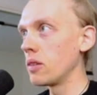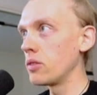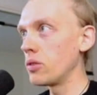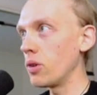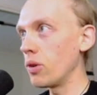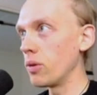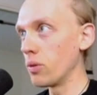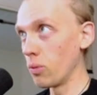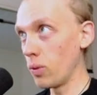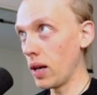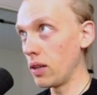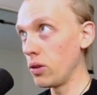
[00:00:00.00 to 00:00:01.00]
So
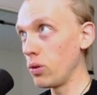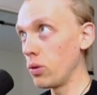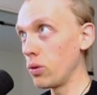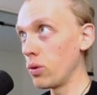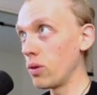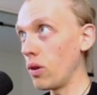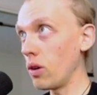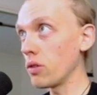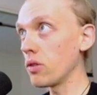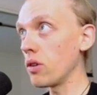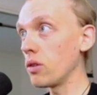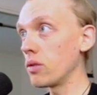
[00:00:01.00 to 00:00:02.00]
what I do
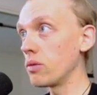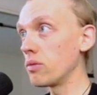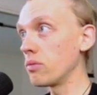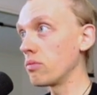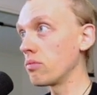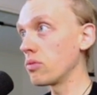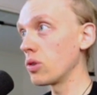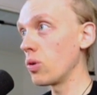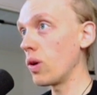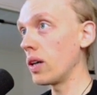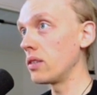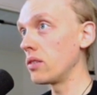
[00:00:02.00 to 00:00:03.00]
also
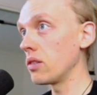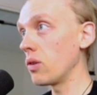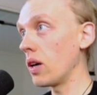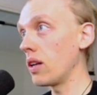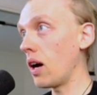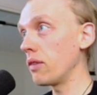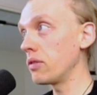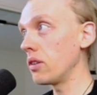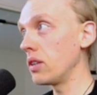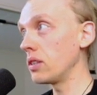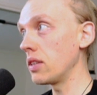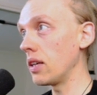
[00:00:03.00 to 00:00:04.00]
quite
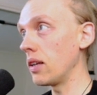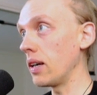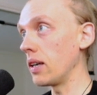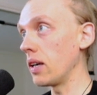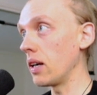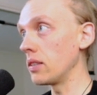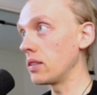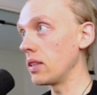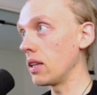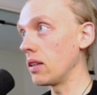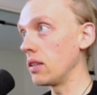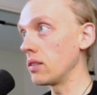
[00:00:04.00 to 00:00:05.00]
often is that I
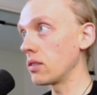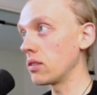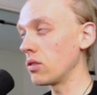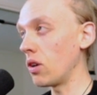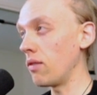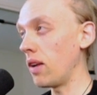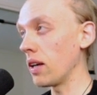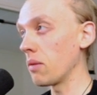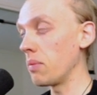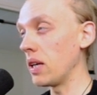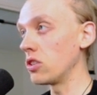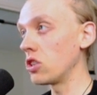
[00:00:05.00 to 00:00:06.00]
sing in this sort of
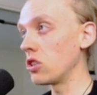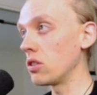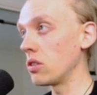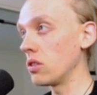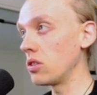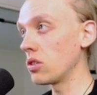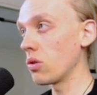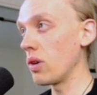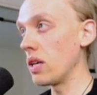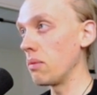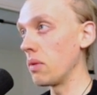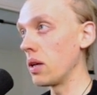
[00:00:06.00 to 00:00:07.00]
like pitch
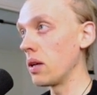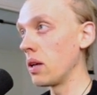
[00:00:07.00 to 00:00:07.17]
scream